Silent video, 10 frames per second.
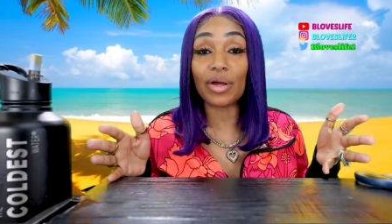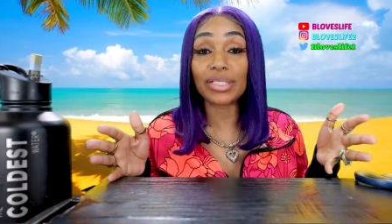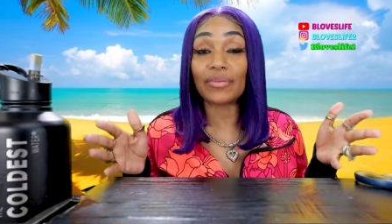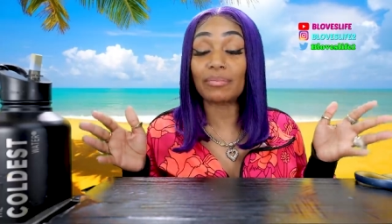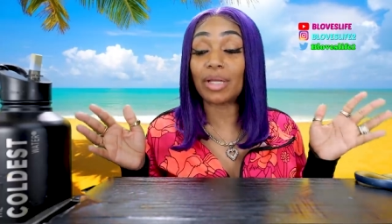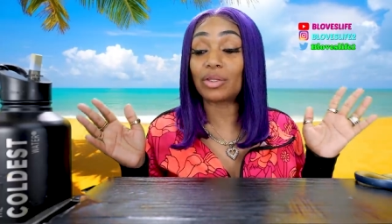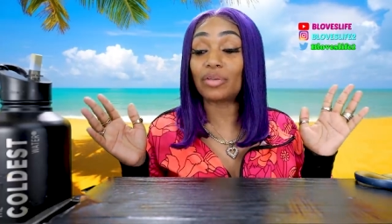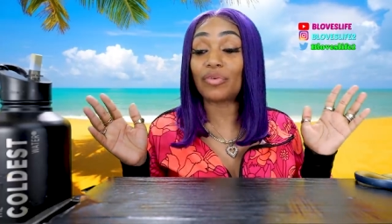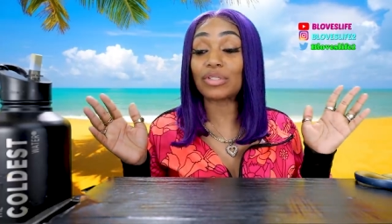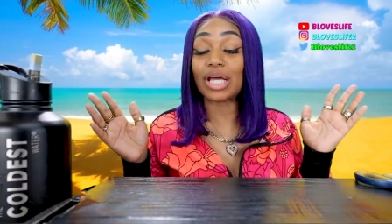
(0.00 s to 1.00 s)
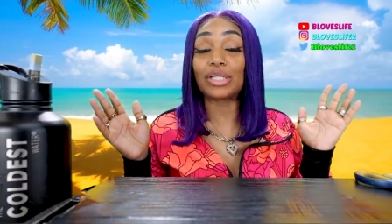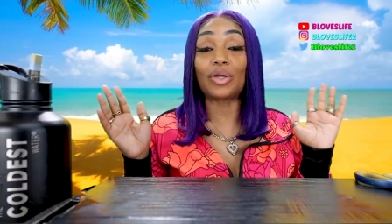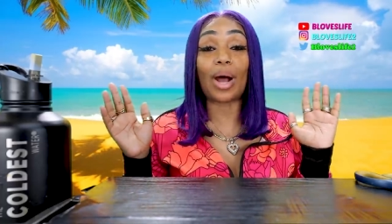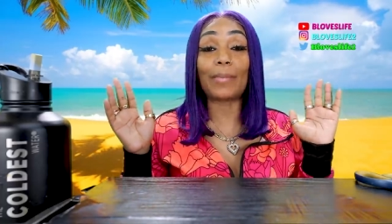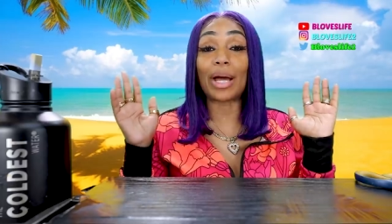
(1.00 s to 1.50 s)
After May 31st, I
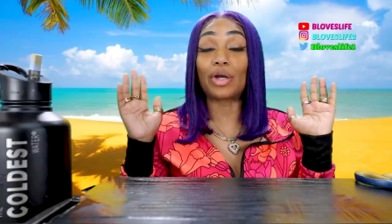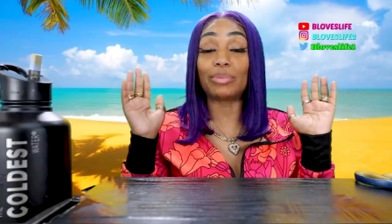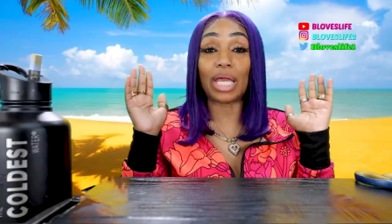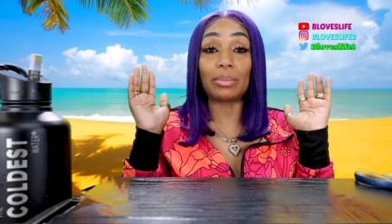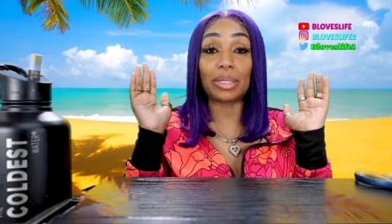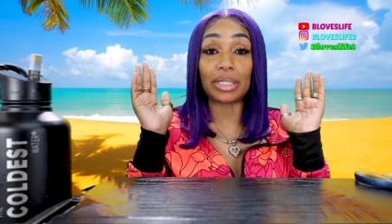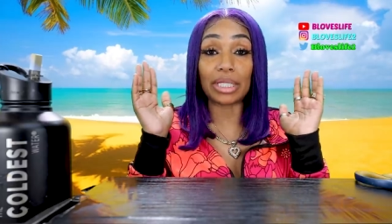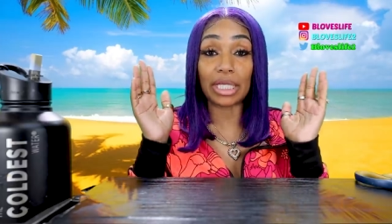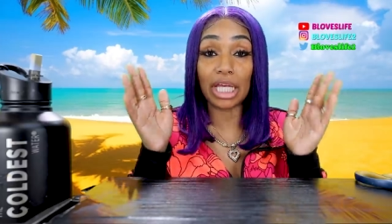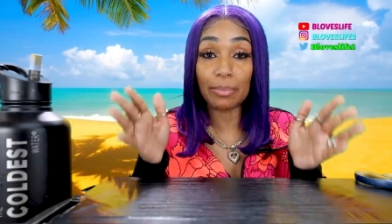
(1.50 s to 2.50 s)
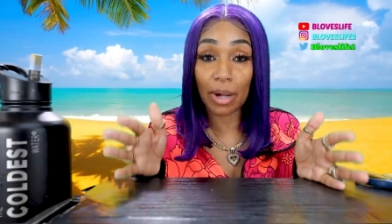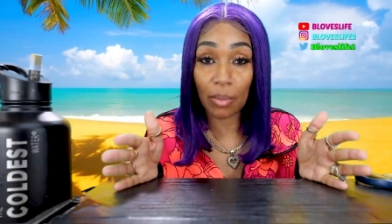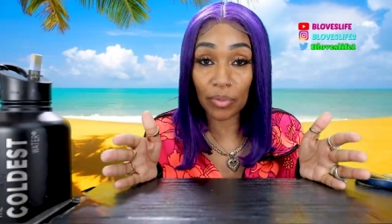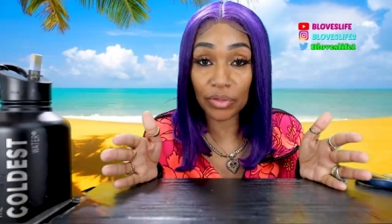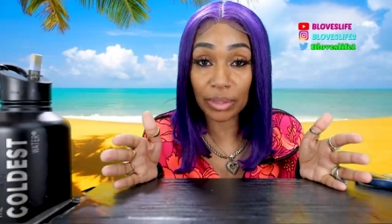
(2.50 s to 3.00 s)
know I'm not going to be able to keep
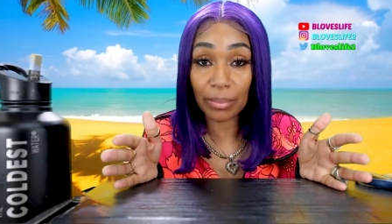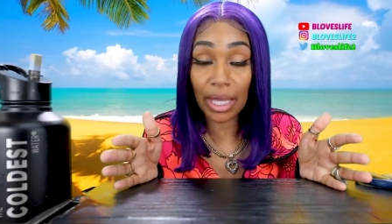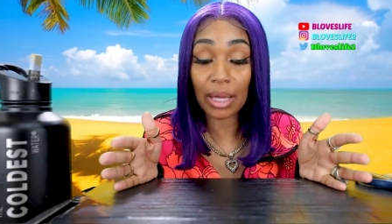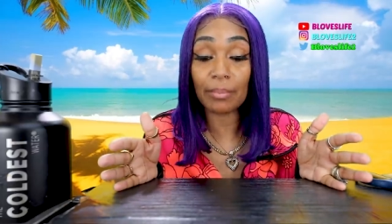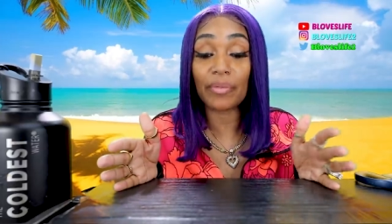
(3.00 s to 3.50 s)
up with the demand,